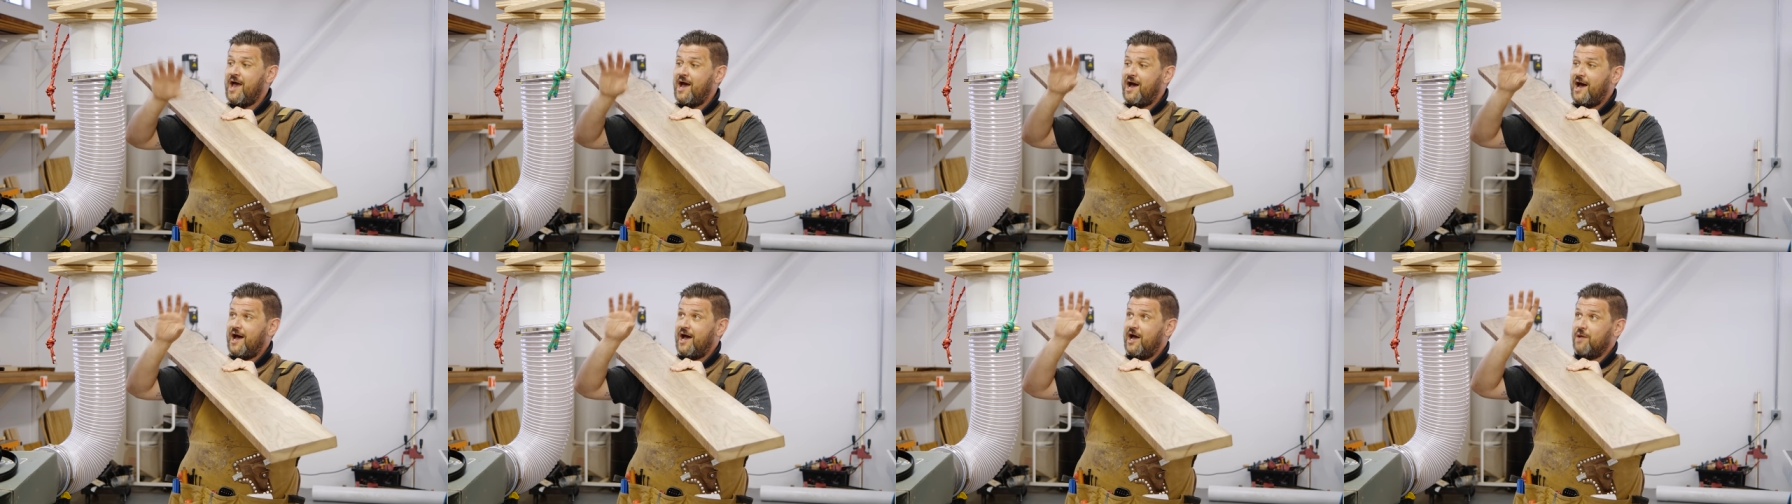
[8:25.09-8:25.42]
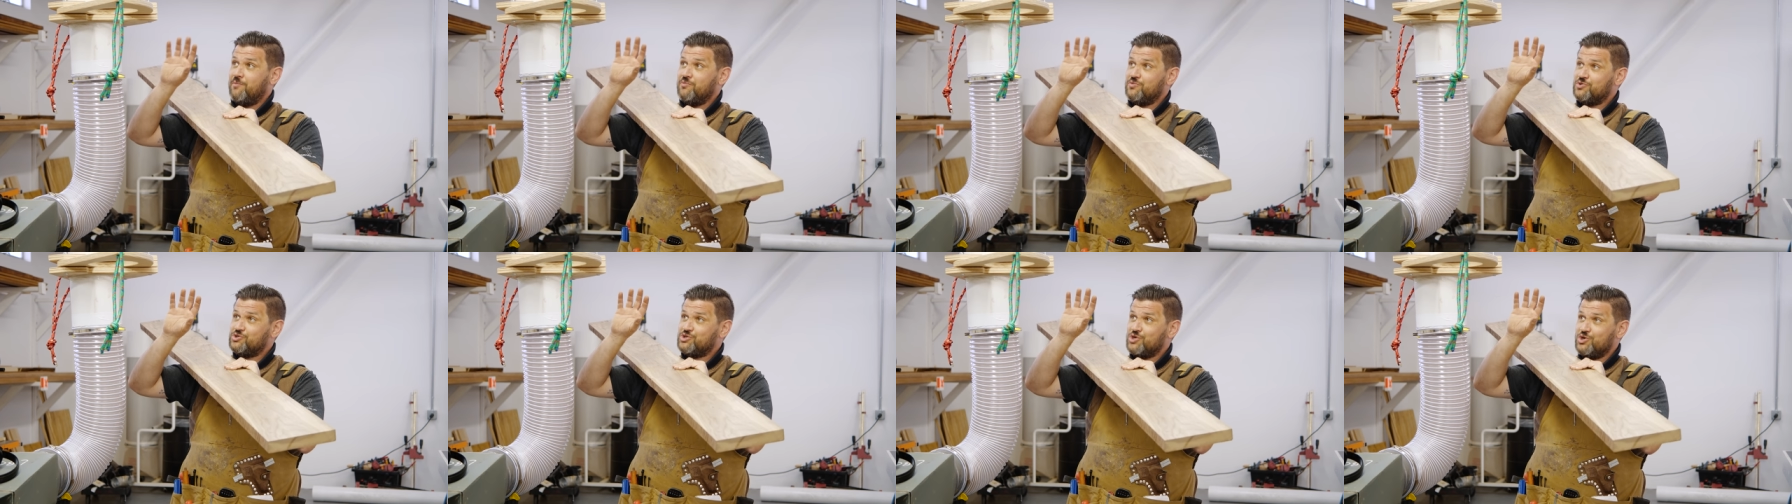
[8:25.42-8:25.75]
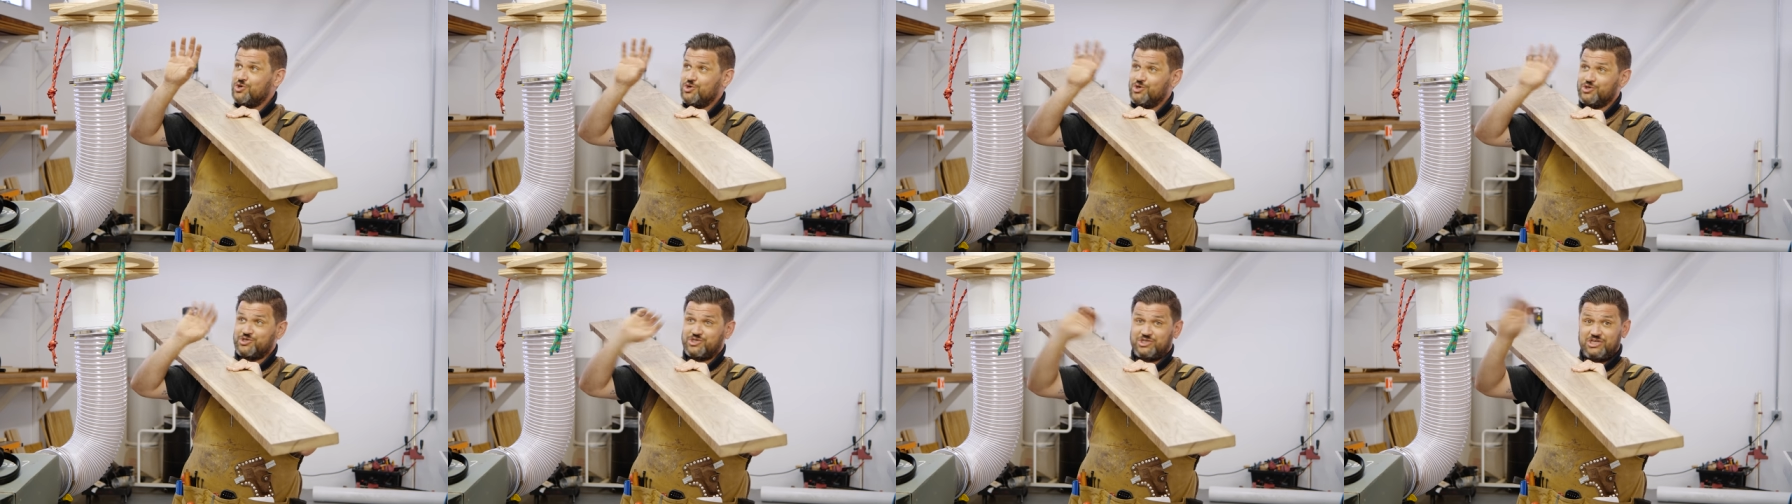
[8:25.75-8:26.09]
Um, so
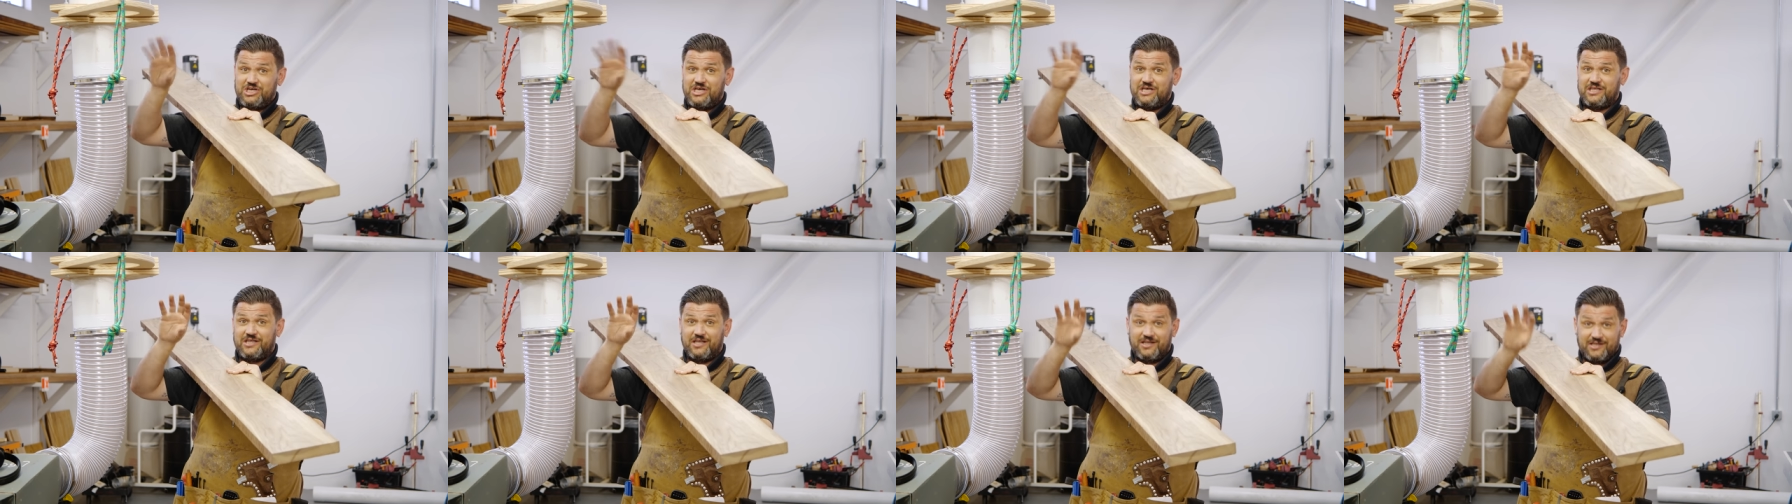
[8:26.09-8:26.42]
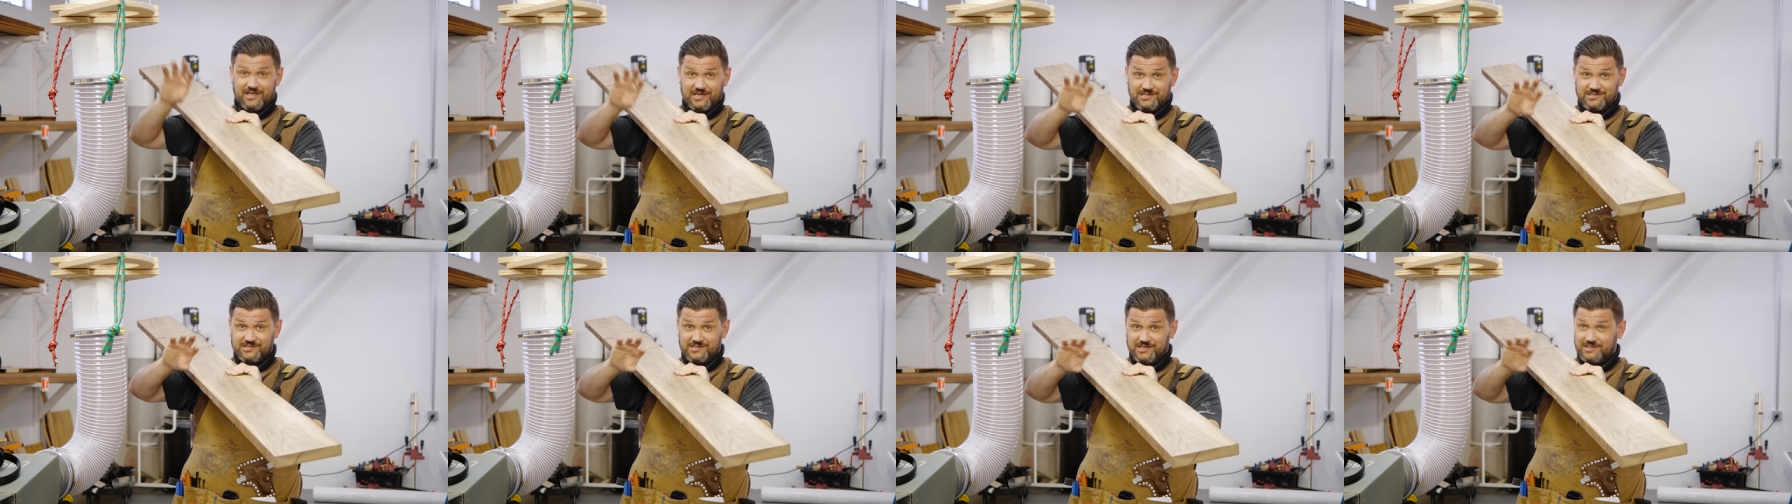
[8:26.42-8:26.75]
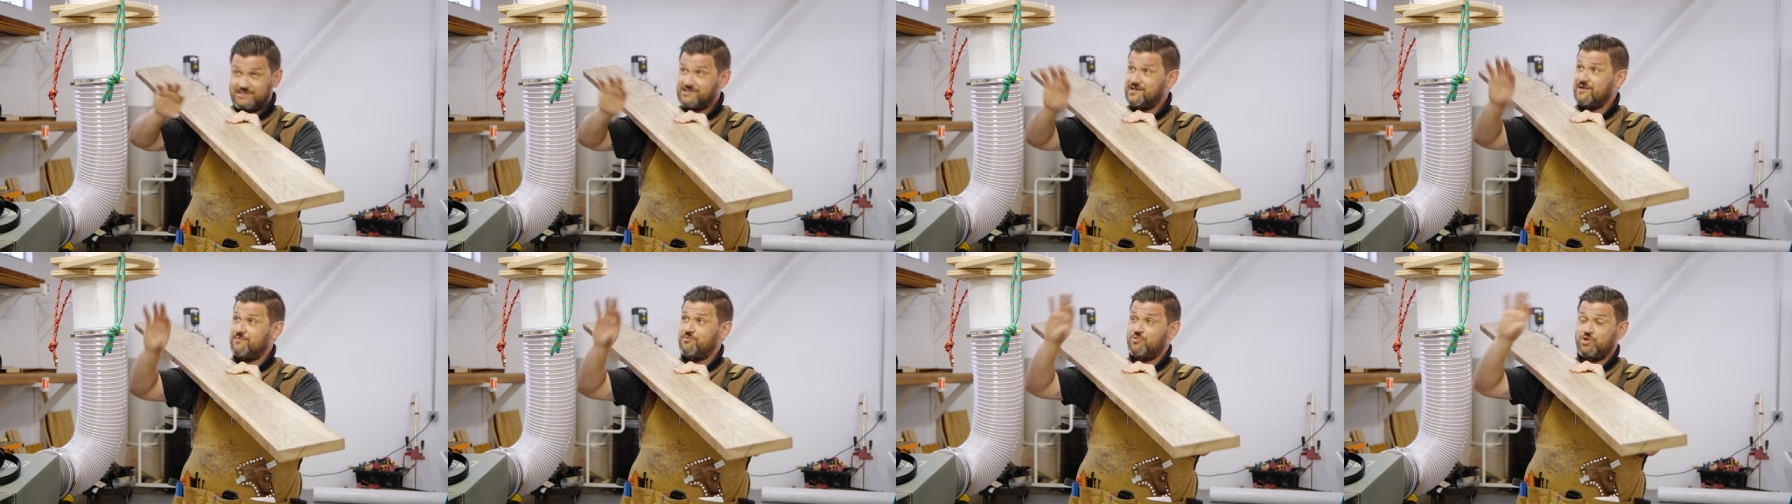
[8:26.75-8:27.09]
you'll see that this
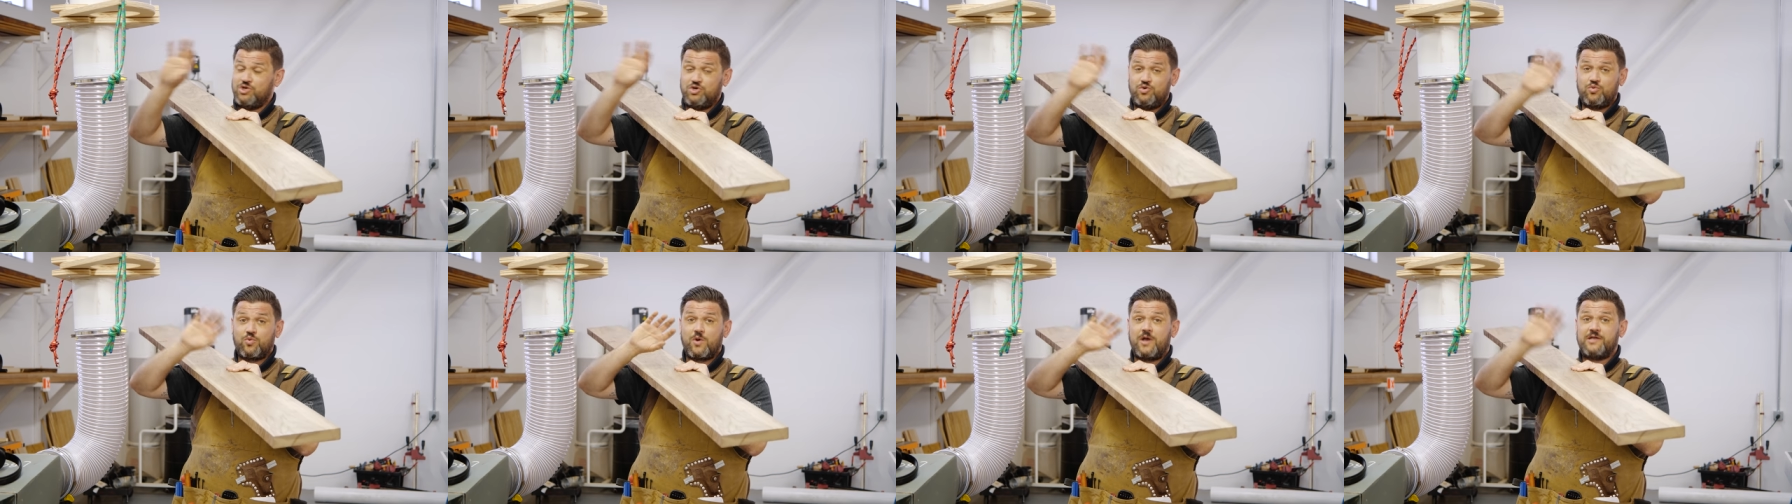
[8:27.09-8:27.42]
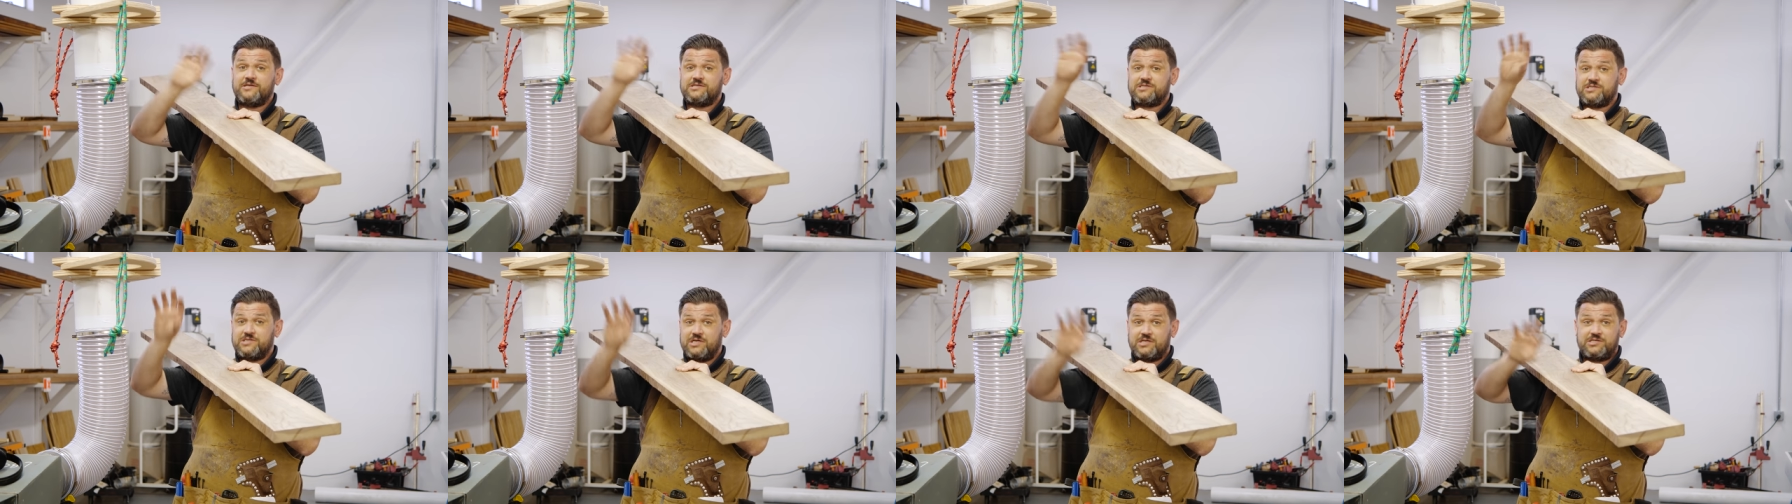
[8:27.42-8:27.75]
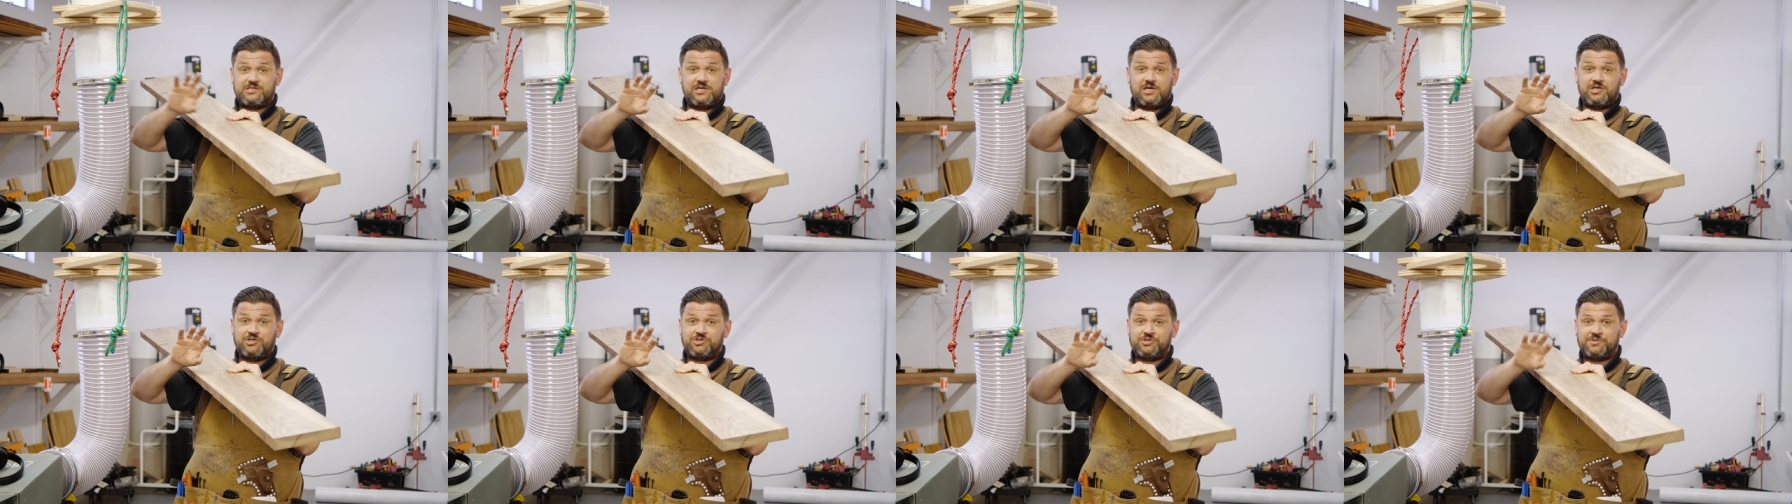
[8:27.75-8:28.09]
system, when you run
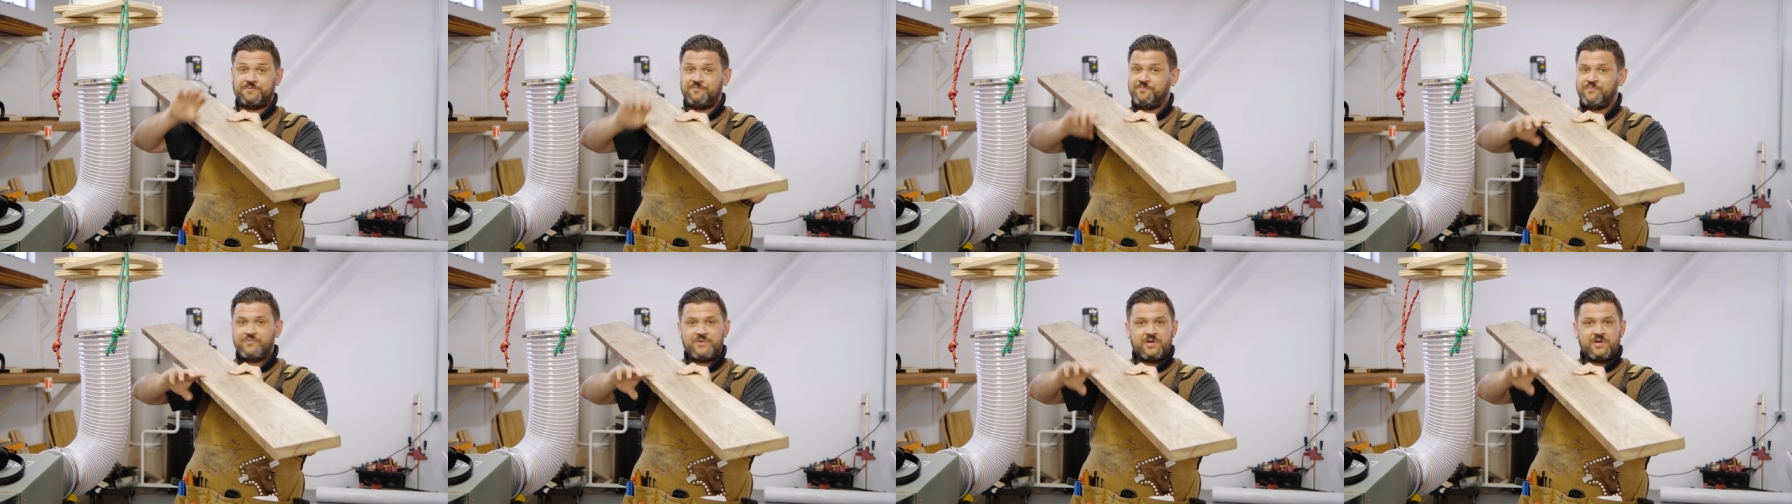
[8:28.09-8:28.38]
six inch,